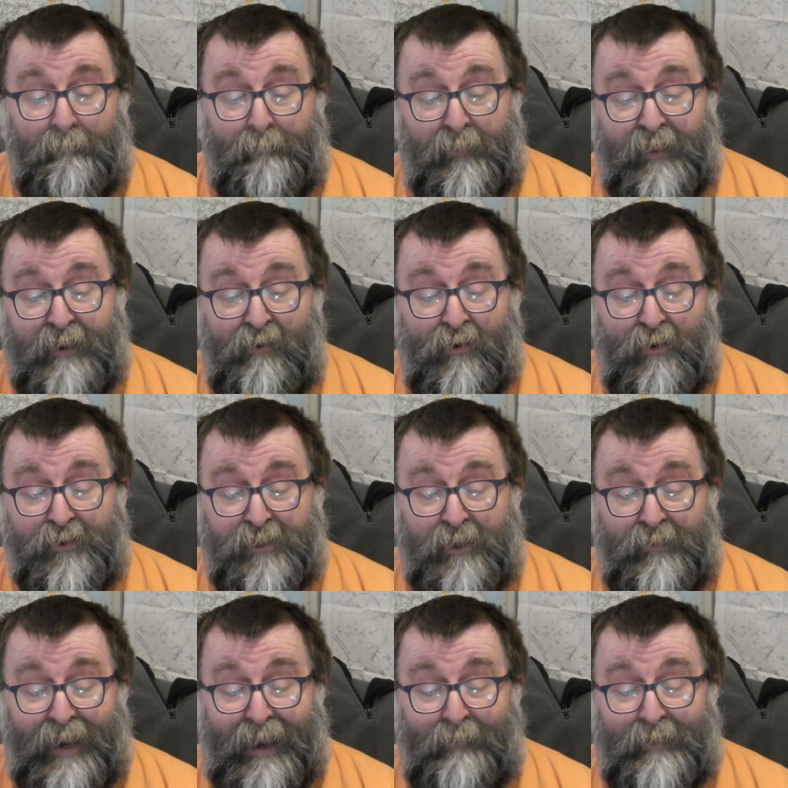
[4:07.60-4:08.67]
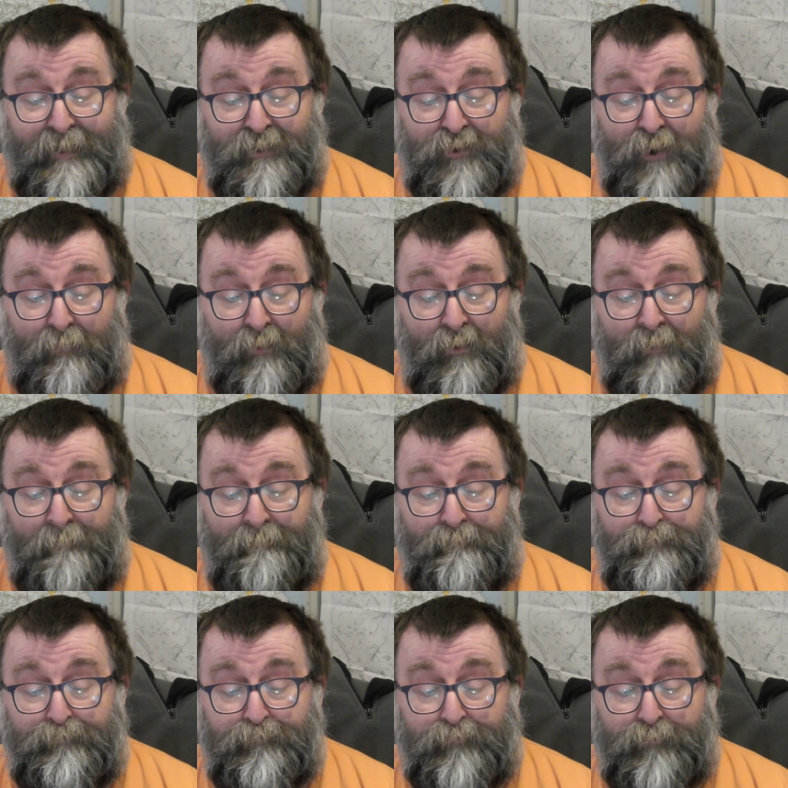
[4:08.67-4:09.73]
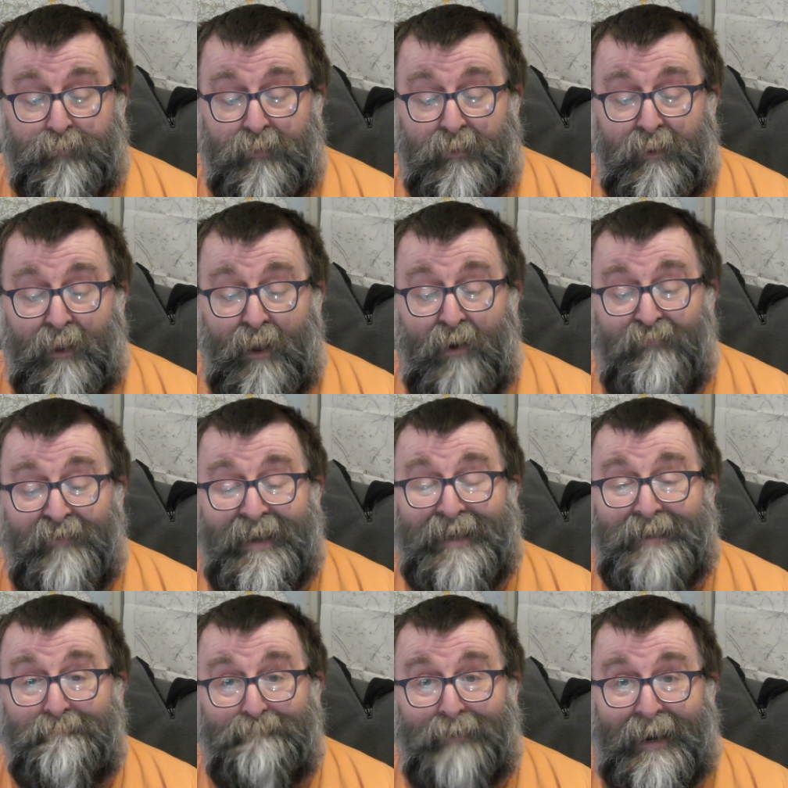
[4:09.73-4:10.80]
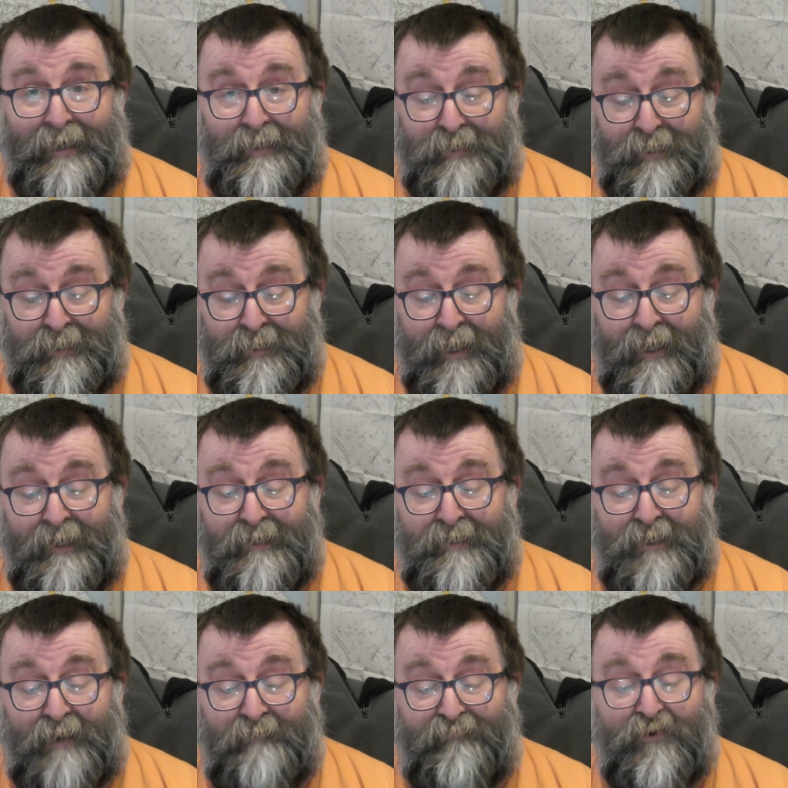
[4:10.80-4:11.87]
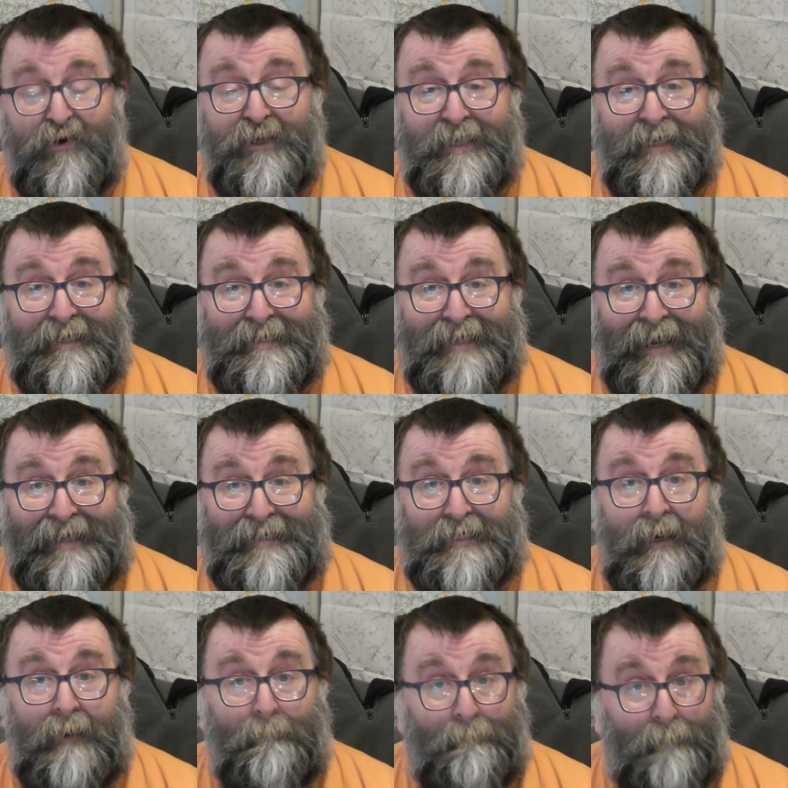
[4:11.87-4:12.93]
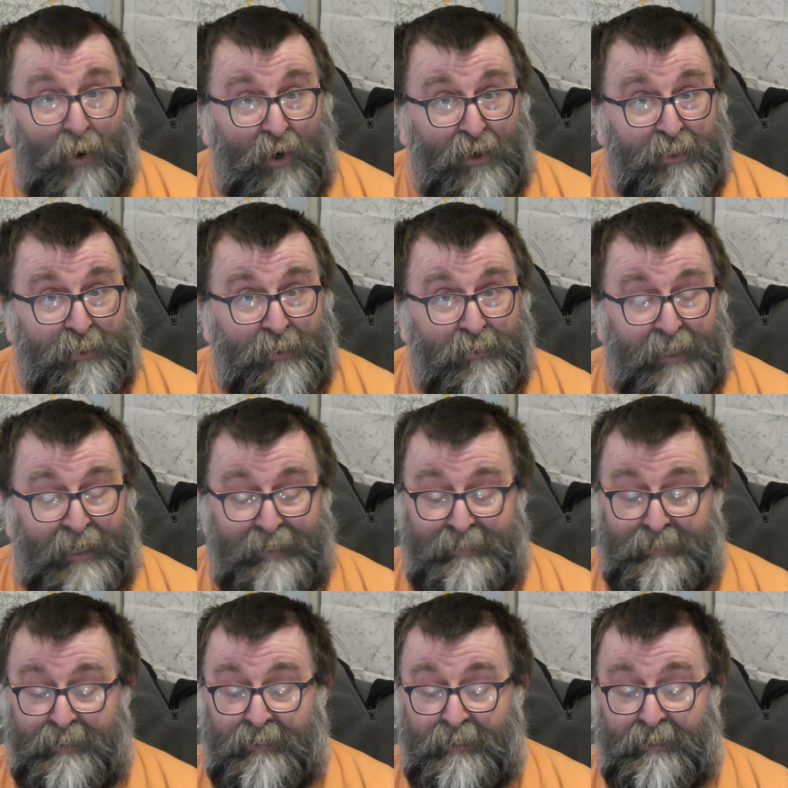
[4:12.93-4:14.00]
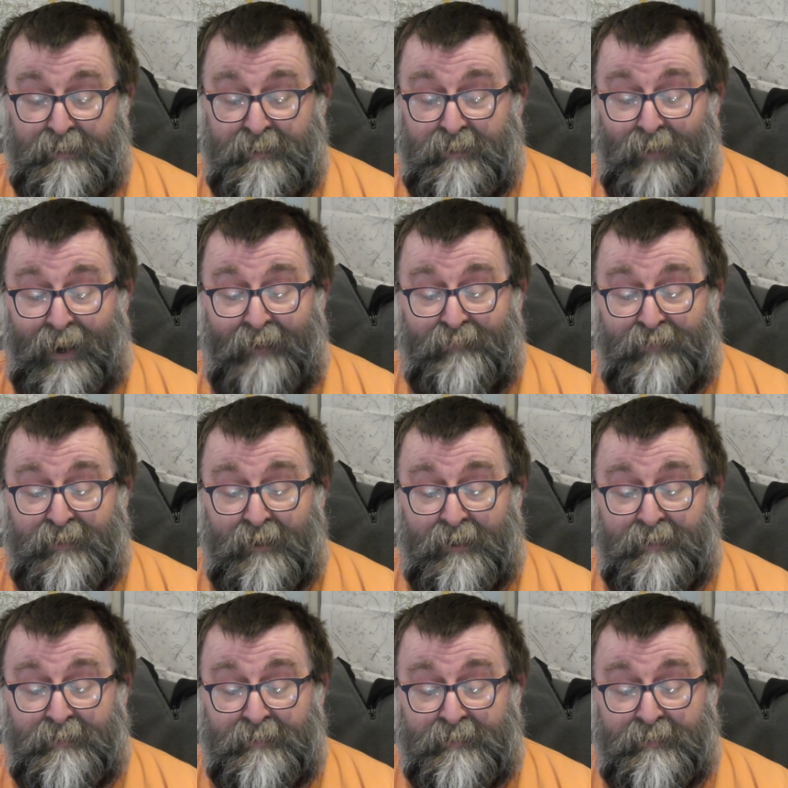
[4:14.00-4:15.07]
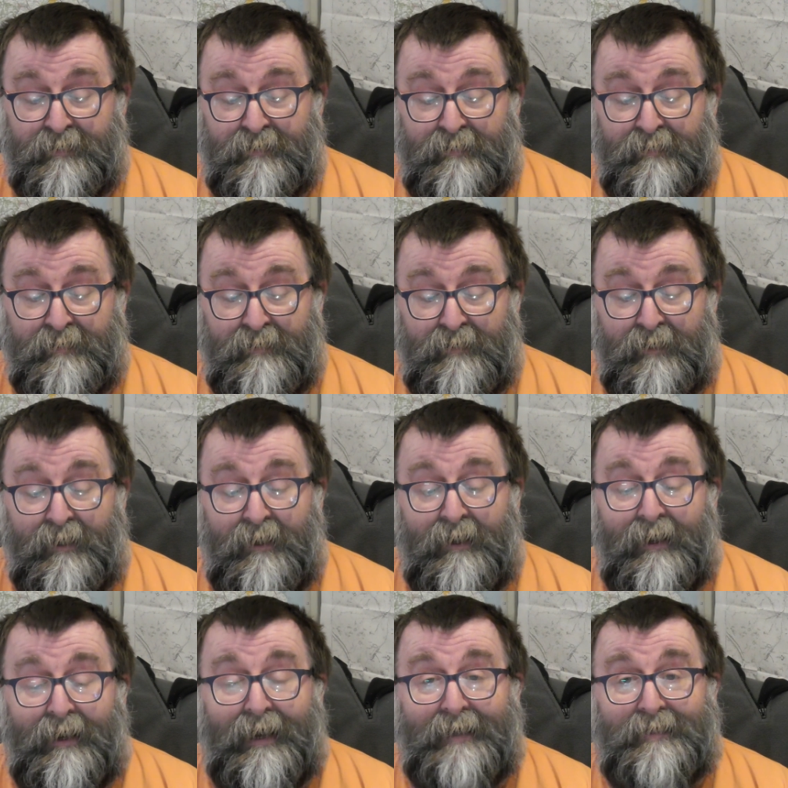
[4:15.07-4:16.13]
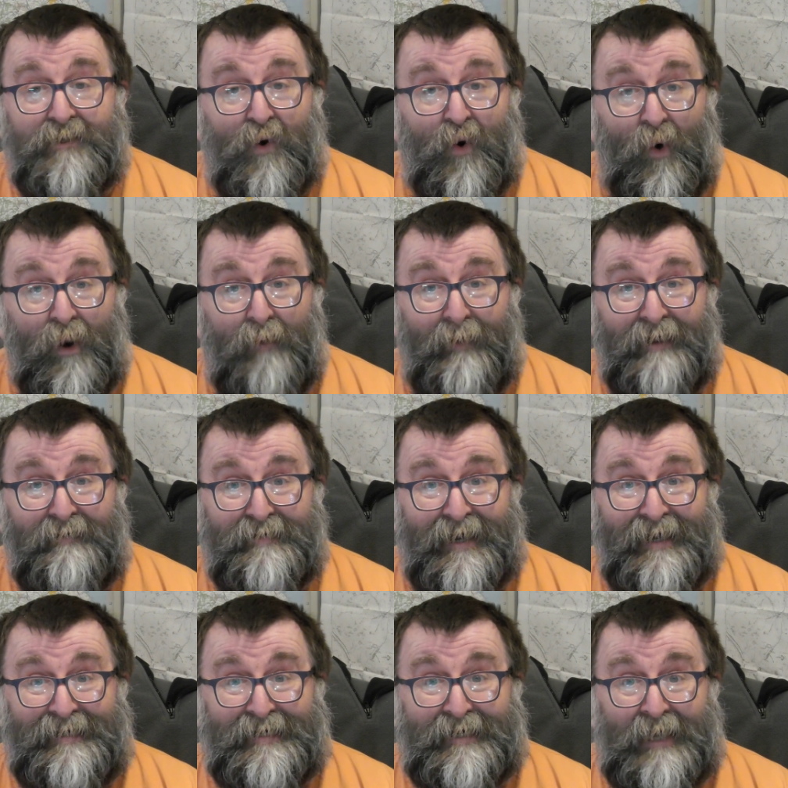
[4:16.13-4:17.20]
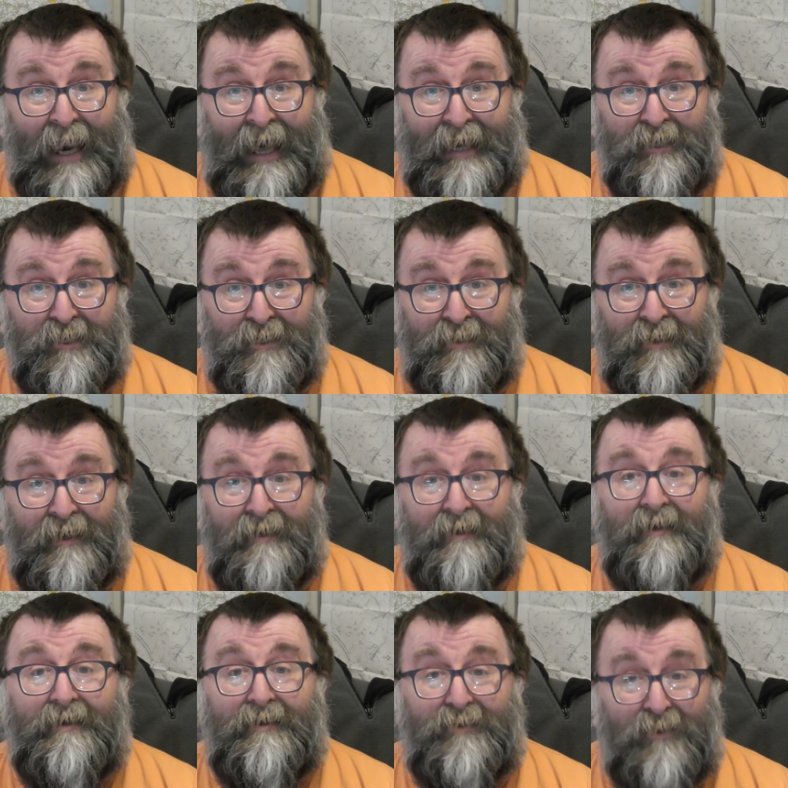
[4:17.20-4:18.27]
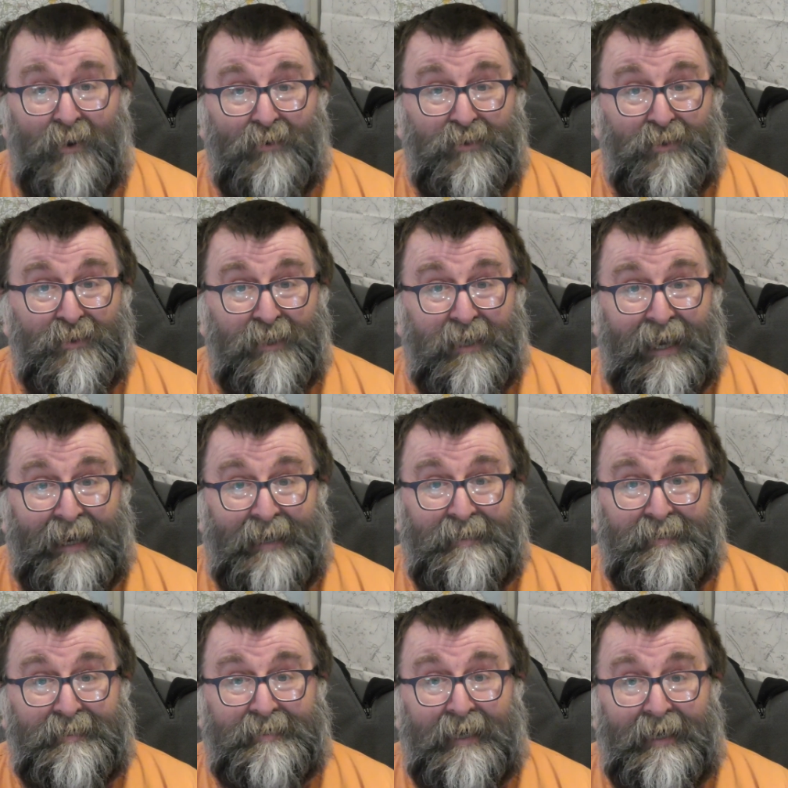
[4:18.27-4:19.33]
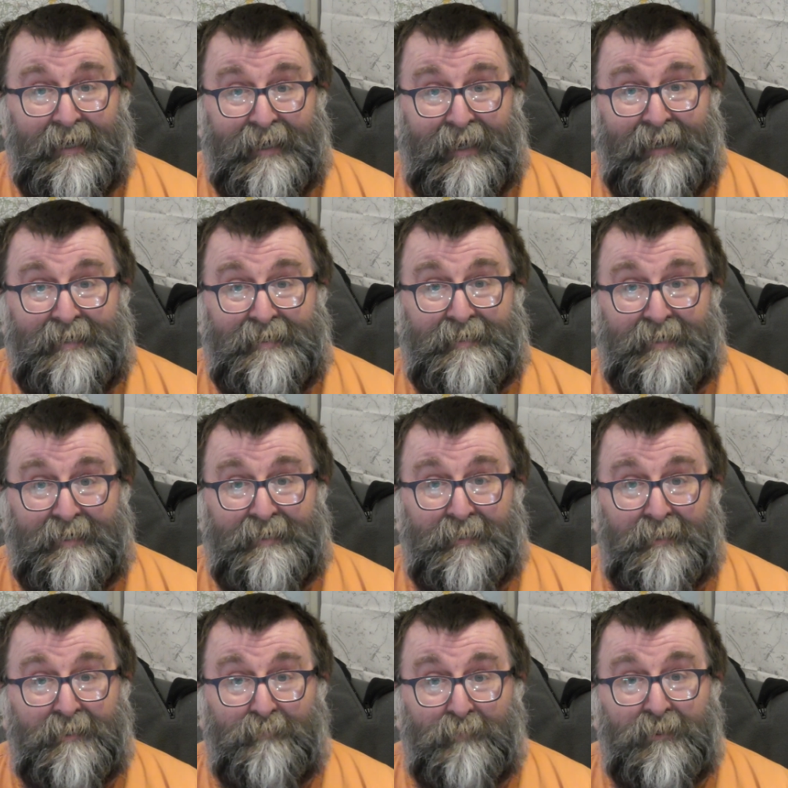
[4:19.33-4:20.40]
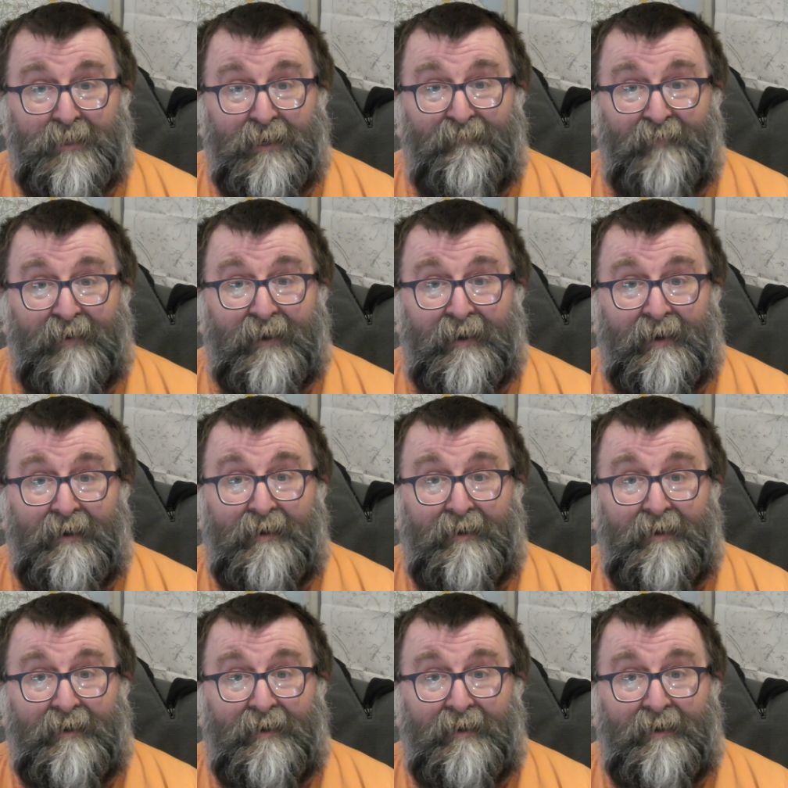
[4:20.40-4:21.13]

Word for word: But they're also now in trouble over hidden pages diverting data, personal data, to advertisers. It's all about data collection, not just kids, kids is the specific